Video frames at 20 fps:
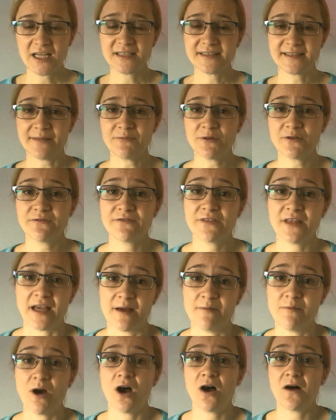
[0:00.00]
Some of
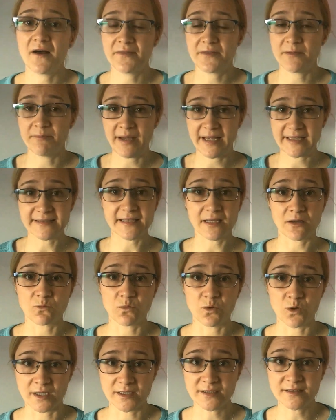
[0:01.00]
them are the basic
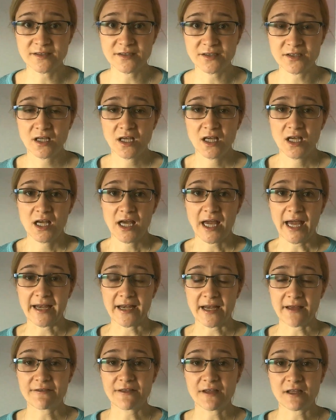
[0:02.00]
ones,
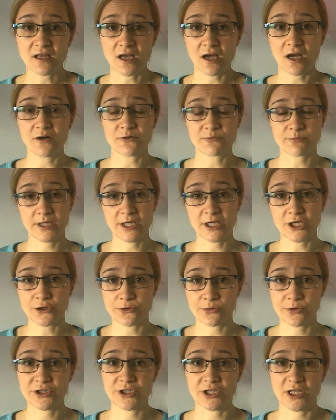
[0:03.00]
and I think they are really
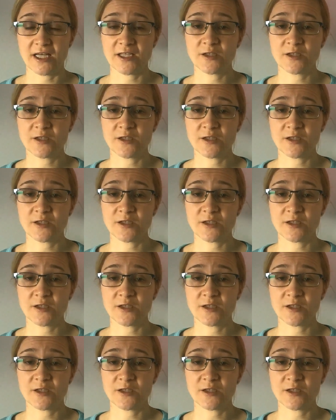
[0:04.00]
crucial,